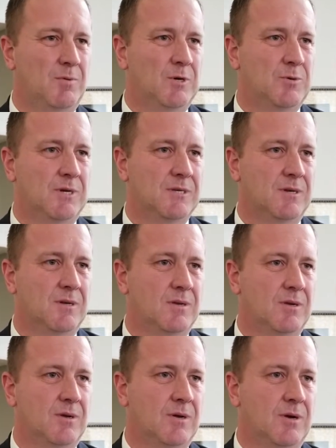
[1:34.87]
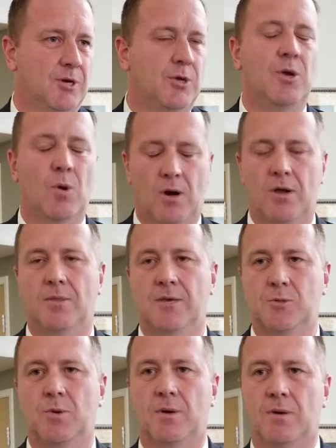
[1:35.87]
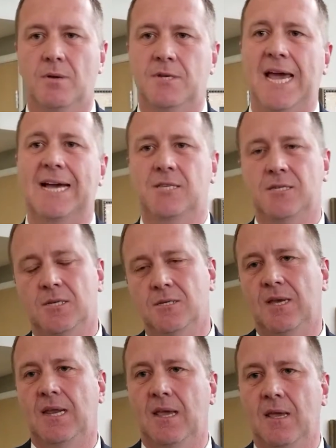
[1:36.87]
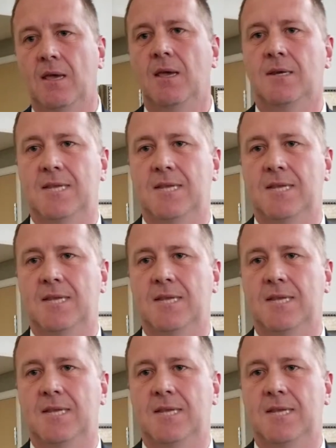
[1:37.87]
Which one is it? New York on this one. Texas is leading